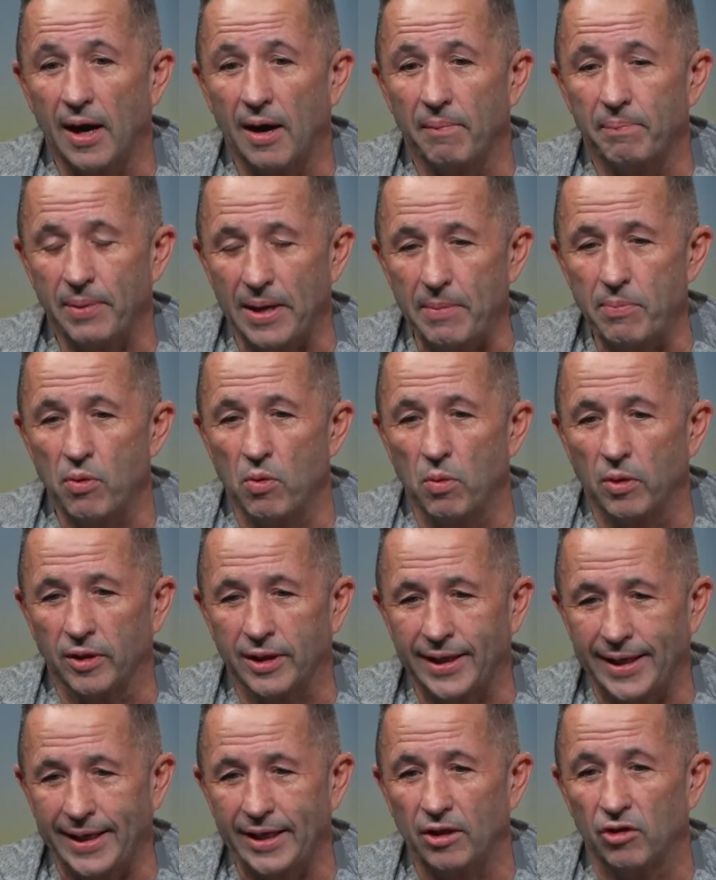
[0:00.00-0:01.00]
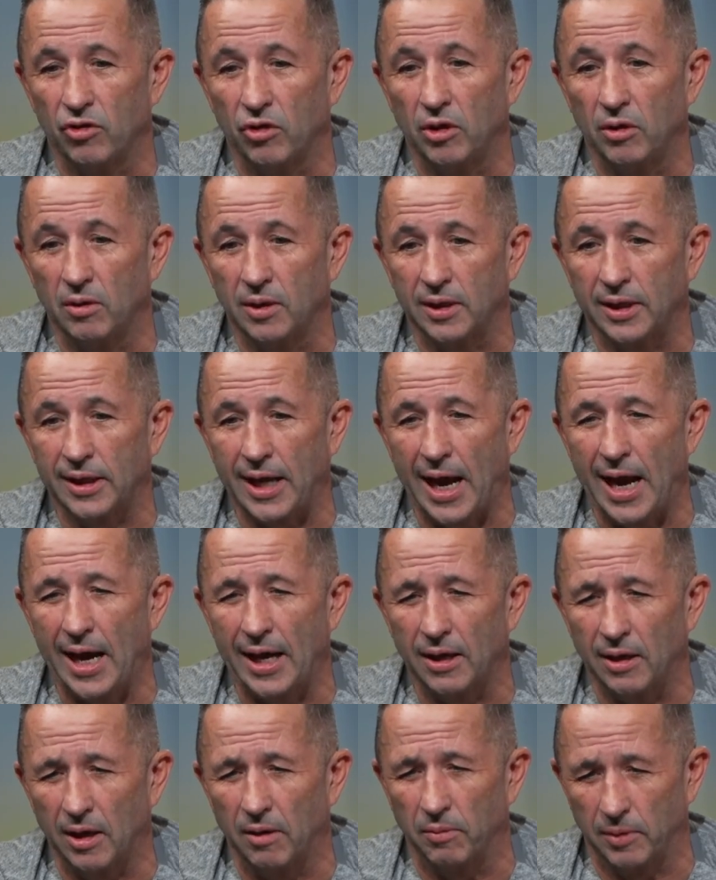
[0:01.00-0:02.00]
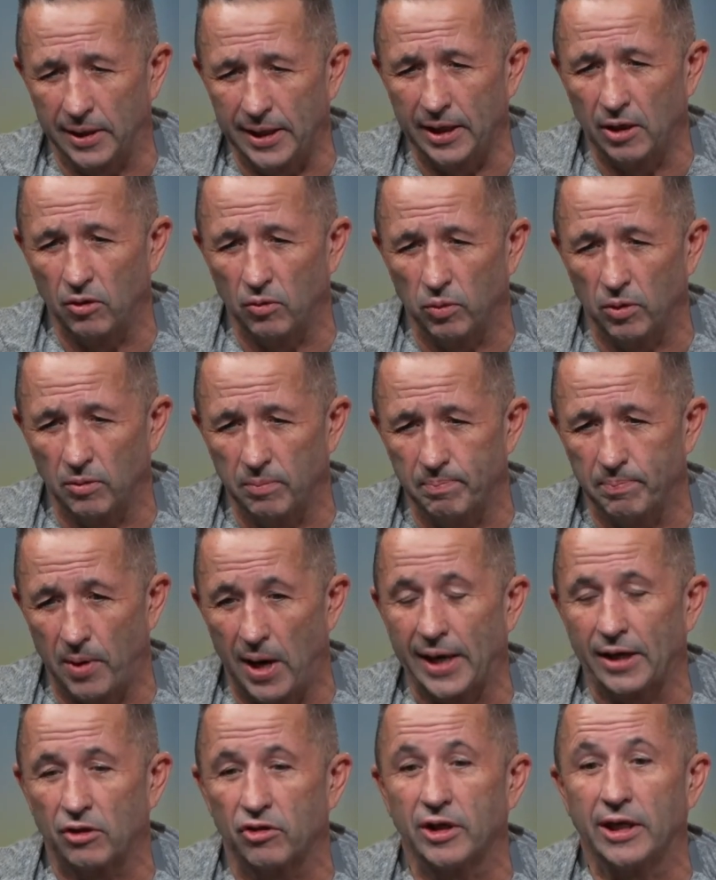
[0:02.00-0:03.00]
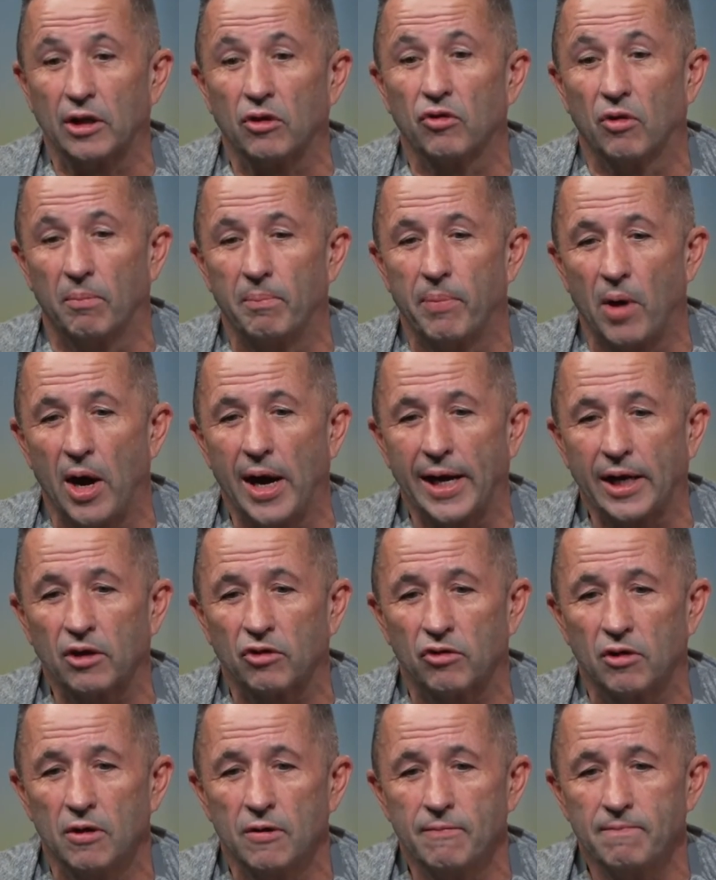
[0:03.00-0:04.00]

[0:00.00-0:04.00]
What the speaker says: people with kids with bike seats on bikes,